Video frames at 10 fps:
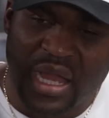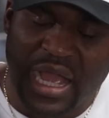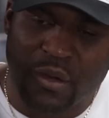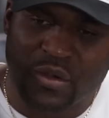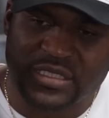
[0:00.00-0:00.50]

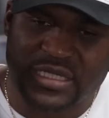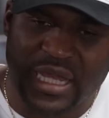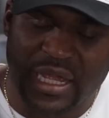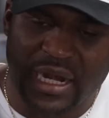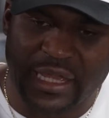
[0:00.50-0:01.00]
I was
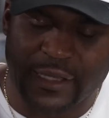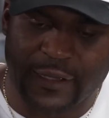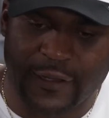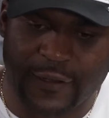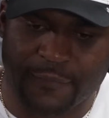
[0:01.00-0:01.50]
there like,
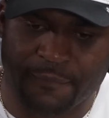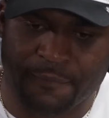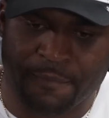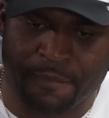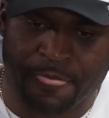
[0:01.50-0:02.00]

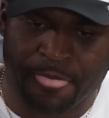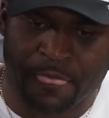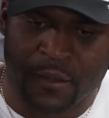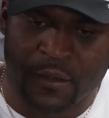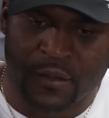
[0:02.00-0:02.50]
um,
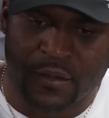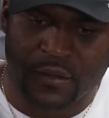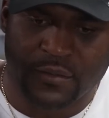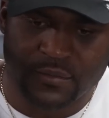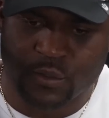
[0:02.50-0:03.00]

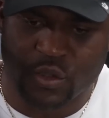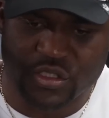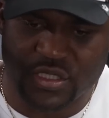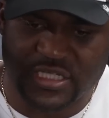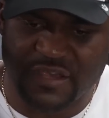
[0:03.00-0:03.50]
was
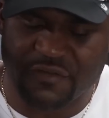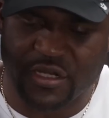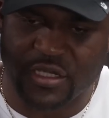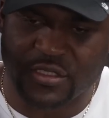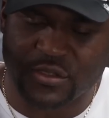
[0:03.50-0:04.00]
just seven
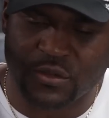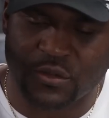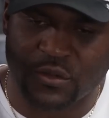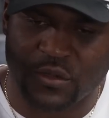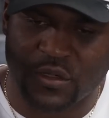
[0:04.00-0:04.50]
years old.